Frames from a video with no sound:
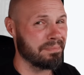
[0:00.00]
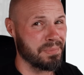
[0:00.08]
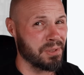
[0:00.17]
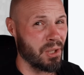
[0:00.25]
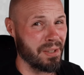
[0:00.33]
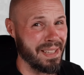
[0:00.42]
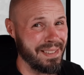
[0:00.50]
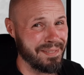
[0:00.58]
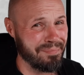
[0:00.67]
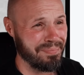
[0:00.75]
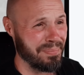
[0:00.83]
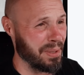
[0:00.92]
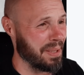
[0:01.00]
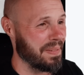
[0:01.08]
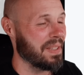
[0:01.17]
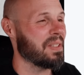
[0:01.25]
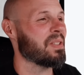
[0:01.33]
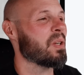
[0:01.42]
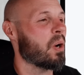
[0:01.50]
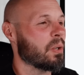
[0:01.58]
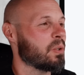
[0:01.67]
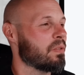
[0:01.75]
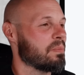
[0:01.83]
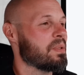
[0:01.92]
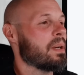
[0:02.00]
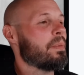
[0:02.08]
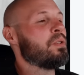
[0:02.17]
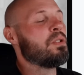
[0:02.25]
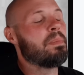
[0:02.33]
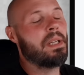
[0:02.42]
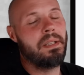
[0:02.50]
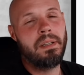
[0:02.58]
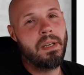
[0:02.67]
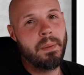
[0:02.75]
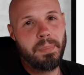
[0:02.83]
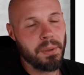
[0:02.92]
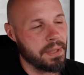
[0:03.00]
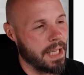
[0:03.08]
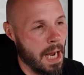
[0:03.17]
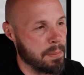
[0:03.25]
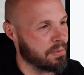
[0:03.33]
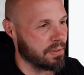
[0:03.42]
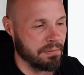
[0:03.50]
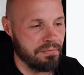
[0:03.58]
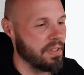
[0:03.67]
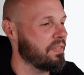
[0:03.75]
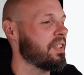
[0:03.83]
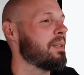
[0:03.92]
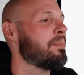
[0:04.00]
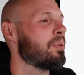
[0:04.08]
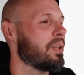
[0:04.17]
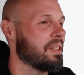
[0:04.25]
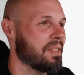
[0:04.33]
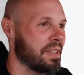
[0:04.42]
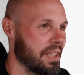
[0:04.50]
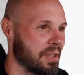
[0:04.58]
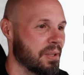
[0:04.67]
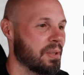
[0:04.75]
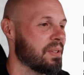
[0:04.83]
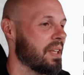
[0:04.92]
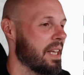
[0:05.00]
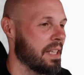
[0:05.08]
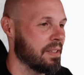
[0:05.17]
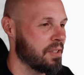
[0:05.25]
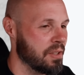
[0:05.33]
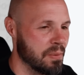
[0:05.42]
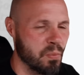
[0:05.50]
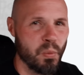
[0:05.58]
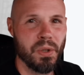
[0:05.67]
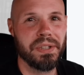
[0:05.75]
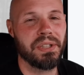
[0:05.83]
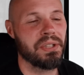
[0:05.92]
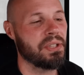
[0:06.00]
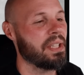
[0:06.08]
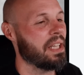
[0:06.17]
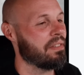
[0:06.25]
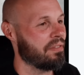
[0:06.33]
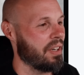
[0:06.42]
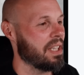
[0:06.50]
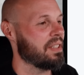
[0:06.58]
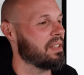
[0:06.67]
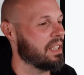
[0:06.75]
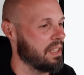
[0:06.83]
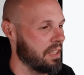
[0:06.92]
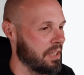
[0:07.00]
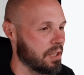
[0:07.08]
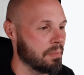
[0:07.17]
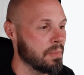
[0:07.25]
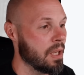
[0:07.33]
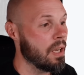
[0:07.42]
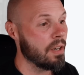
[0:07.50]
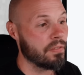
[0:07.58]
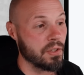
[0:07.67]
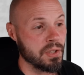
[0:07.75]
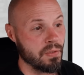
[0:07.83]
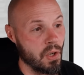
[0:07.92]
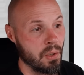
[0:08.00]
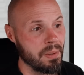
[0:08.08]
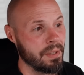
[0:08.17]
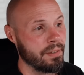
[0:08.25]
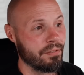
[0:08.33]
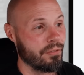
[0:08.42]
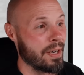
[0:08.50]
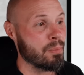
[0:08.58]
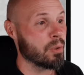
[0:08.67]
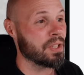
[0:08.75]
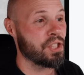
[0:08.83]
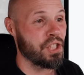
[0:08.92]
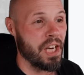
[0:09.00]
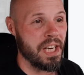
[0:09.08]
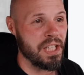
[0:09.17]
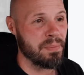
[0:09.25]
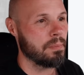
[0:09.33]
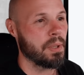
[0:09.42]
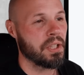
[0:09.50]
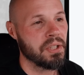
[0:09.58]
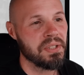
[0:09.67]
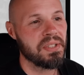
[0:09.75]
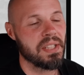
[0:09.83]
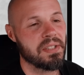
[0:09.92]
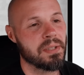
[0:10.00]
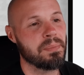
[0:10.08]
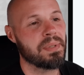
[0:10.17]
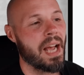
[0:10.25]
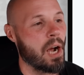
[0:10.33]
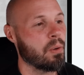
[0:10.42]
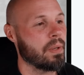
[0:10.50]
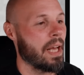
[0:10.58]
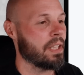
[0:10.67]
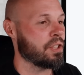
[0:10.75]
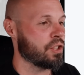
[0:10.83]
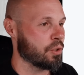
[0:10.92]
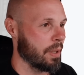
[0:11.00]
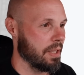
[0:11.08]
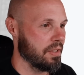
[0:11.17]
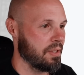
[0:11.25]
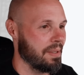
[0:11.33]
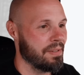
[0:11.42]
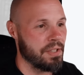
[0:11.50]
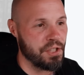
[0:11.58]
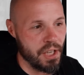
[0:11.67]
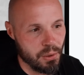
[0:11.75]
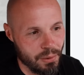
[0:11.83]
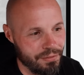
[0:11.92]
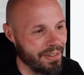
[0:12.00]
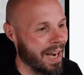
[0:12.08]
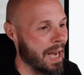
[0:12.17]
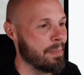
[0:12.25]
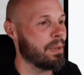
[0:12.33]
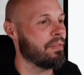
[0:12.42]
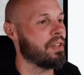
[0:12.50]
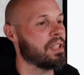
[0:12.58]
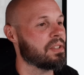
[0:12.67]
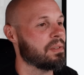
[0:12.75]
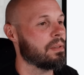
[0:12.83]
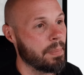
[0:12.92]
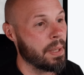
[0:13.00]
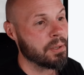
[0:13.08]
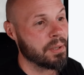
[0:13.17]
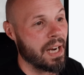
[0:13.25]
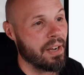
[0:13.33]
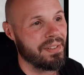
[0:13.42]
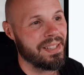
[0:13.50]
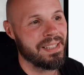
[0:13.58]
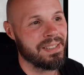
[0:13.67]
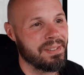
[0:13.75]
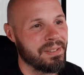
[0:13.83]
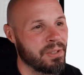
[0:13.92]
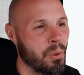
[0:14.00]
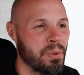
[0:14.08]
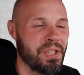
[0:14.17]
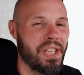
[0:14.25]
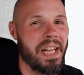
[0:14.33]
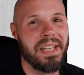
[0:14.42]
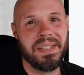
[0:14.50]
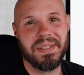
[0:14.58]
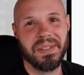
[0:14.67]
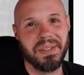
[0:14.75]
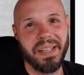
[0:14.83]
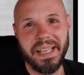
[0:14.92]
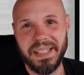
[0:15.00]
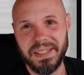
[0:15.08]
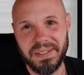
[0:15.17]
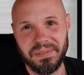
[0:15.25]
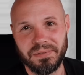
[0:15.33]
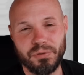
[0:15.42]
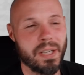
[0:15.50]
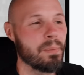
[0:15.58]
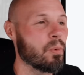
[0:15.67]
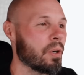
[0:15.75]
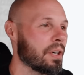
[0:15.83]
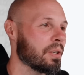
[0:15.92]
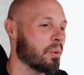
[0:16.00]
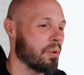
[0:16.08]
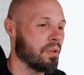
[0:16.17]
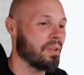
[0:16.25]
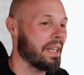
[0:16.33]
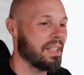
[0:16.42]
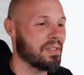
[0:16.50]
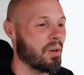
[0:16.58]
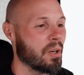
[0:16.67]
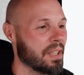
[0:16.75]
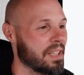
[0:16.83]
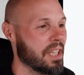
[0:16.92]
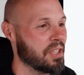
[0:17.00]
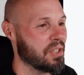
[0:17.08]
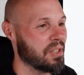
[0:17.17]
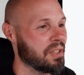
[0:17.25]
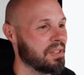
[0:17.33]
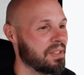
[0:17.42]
Sorry. But this is an article from someone who's been building apps for 15 plus years and just some really good advice in here. First of all, frameworks change, but good systems outlast trends. And the general vibe of this paragraph is don't chase the latest framework or the latest architecture.